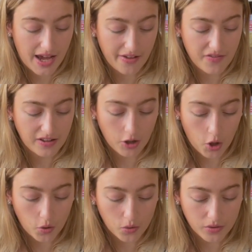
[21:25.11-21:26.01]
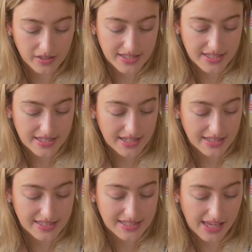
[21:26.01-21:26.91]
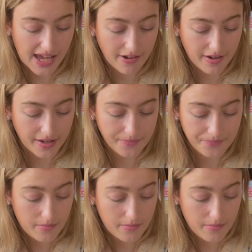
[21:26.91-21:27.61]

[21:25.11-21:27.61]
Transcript: I feel old and it's scary.